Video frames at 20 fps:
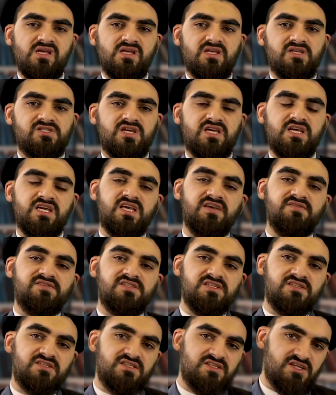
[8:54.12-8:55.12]
So he gives
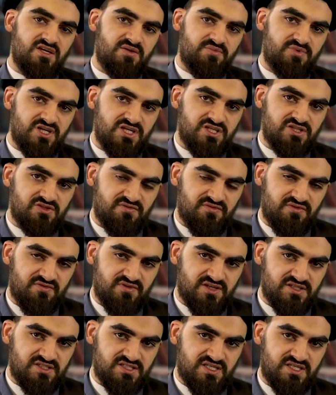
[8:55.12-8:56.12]
his interpretation of the
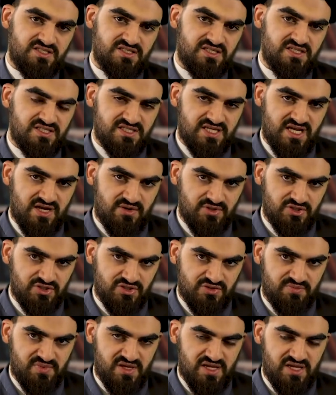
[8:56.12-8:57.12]
verses. This is how it
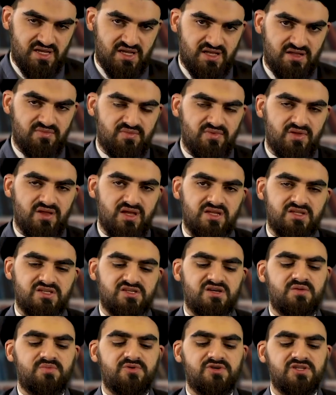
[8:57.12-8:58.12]
should be
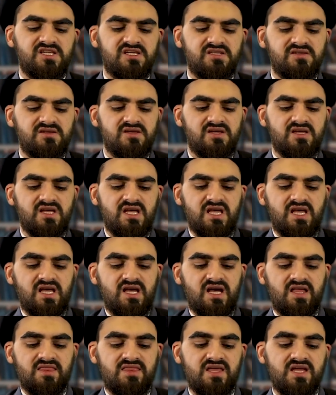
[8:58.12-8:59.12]
interpreted,
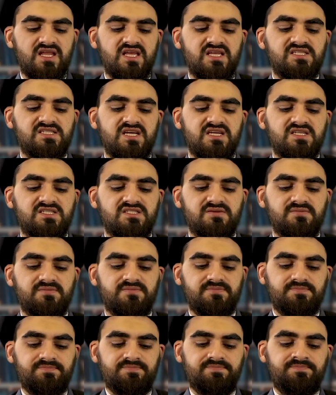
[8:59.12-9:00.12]
and then he says
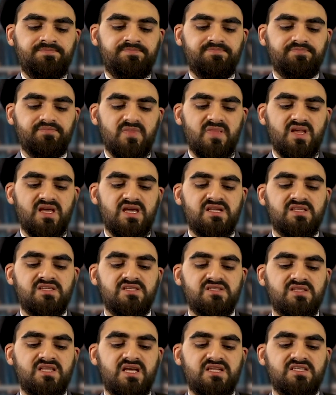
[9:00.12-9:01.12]

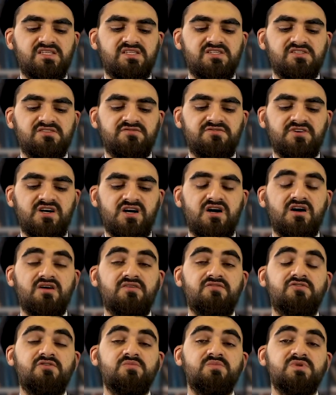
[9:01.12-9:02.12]
that it is far
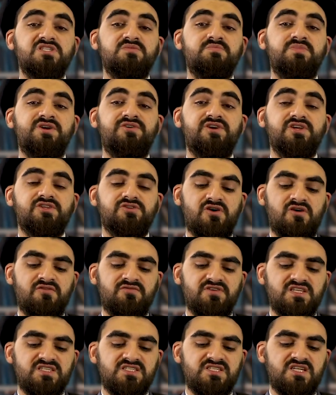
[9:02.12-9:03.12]
from the spirit of
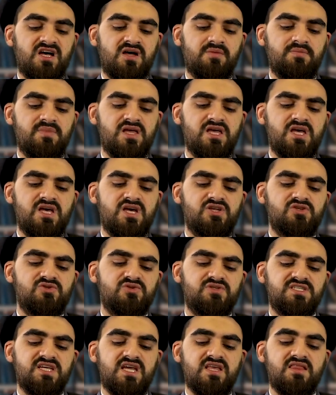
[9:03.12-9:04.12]
Islam to
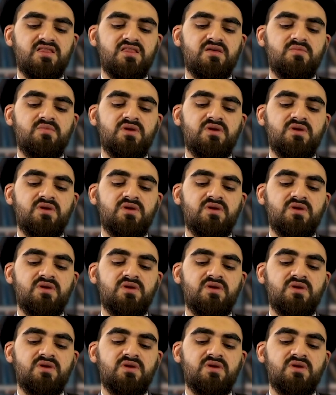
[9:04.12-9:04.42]
say that the